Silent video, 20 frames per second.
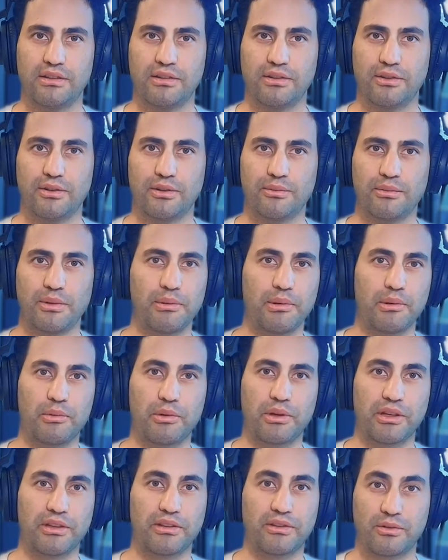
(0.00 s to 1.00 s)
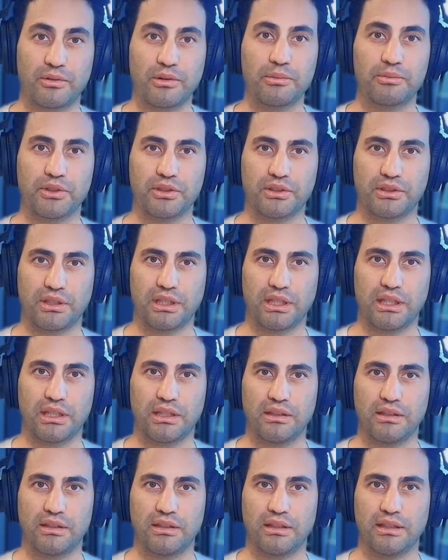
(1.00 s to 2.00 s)
or maybe what is crypto
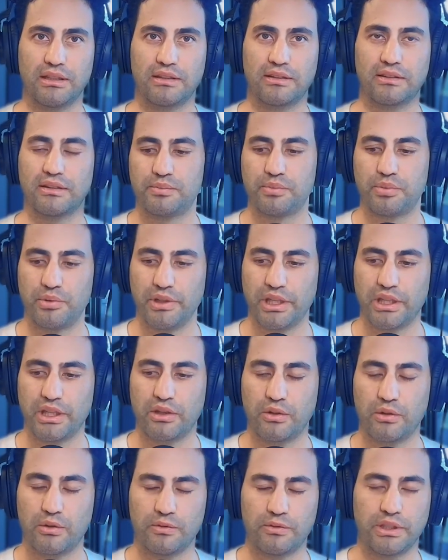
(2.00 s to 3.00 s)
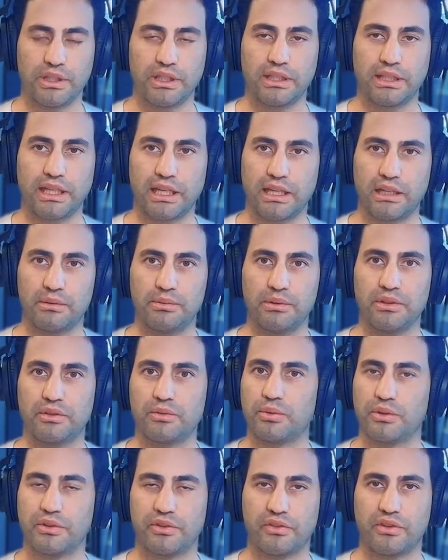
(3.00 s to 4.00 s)
today. It's pre-COVID,
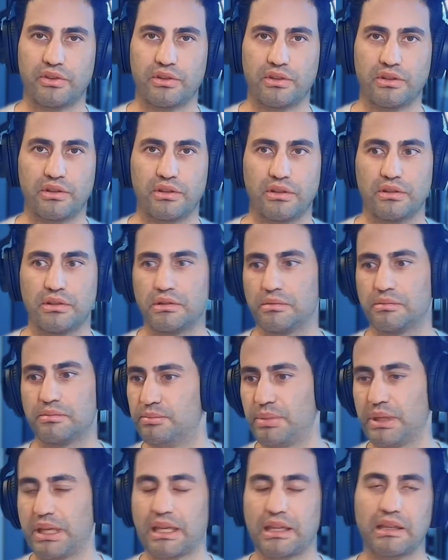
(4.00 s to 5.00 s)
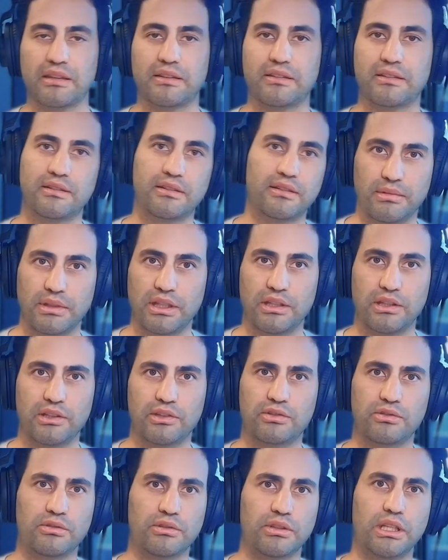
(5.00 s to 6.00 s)
cannabis was the biggest
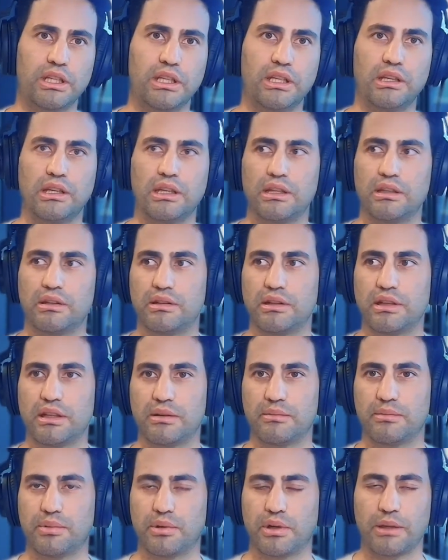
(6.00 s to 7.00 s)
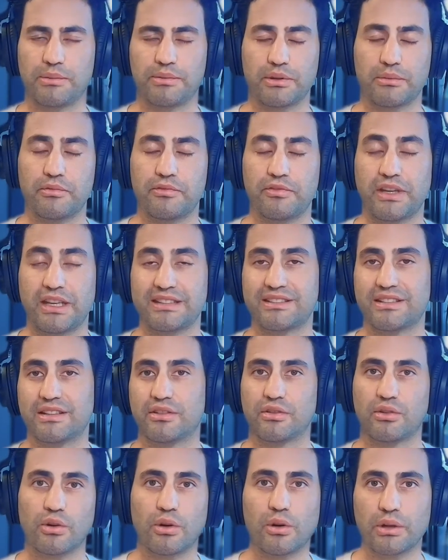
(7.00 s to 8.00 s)
industry and perhaps the
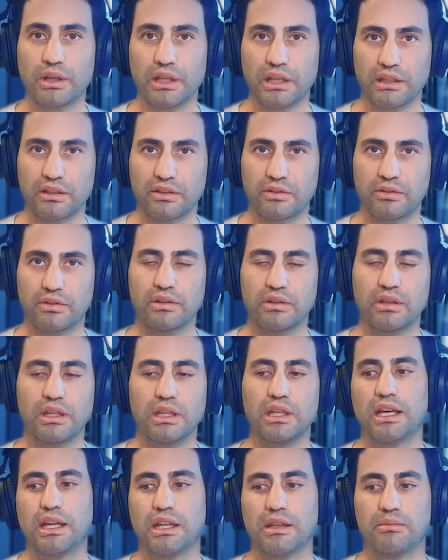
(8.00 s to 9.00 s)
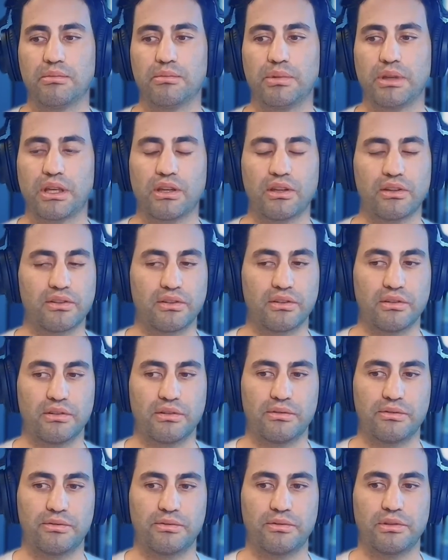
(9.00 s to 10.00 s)
fastest growing industry. And because
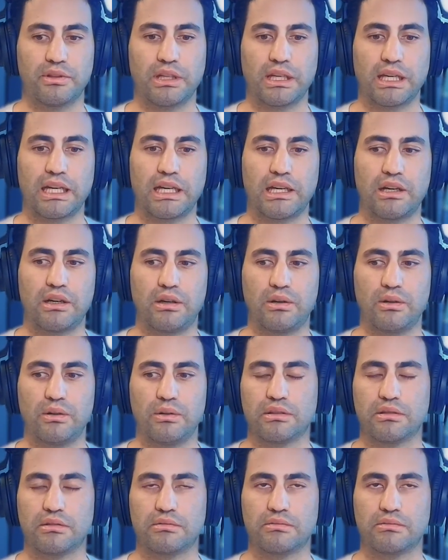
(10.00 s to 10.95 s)
of how